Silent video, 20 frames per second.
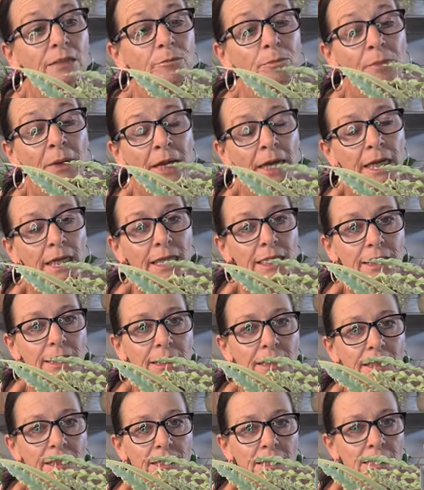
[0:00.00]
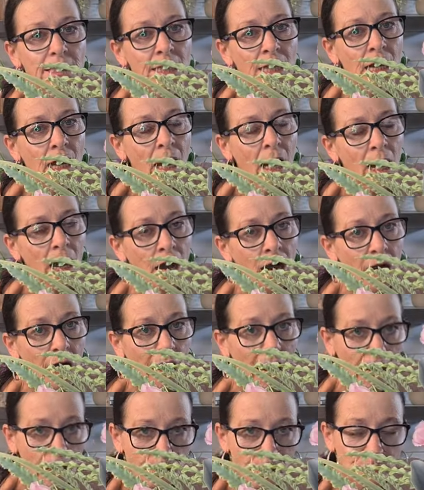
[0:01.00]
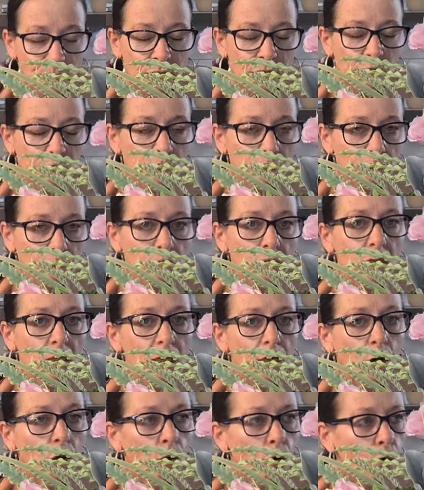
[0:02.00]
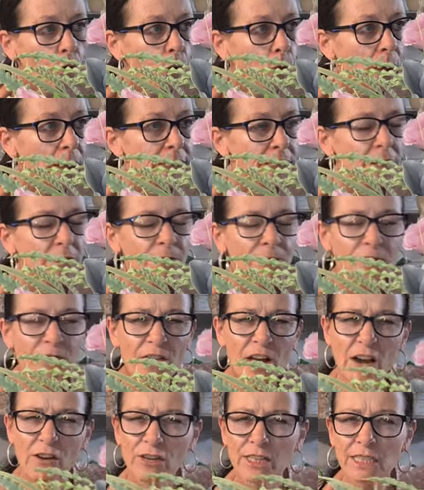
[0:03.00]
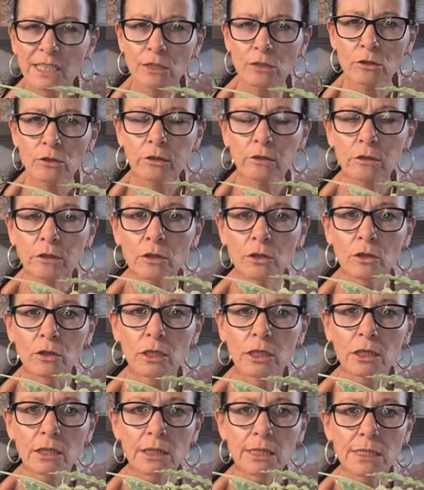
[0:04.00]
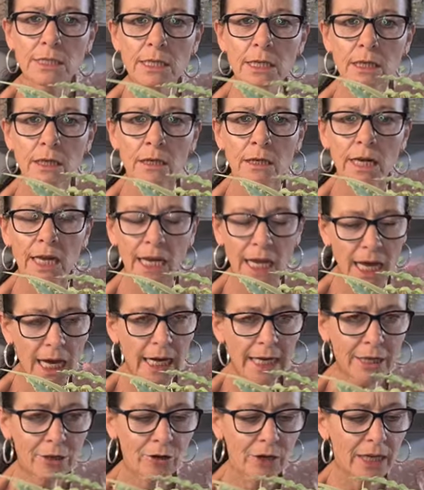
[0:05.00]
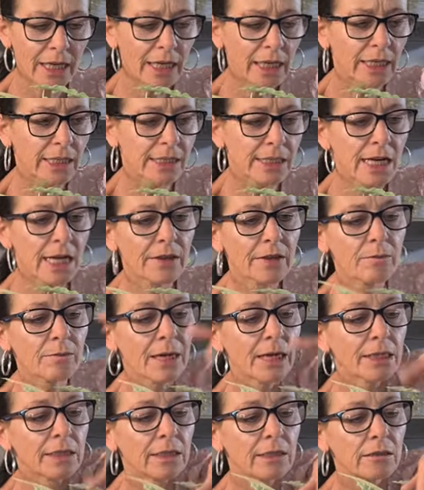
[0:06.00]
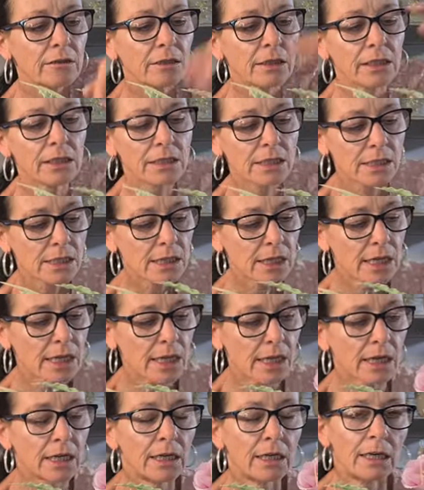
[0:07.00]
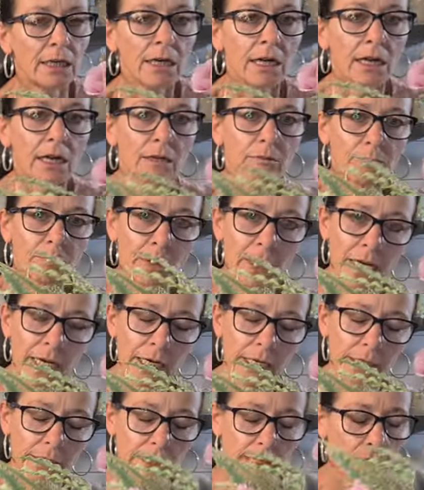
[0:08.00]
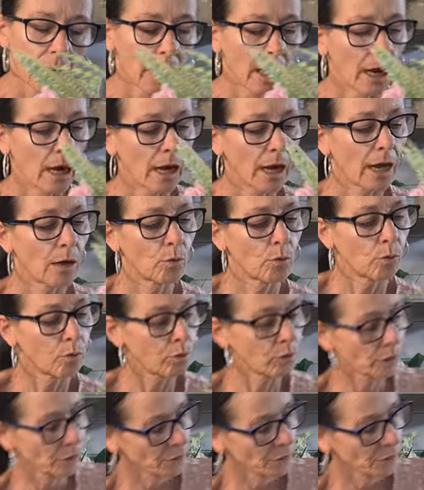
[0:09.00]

and pinks, absolutely always are very subtle colours, light greys, like the magnolias and that, and pinks. And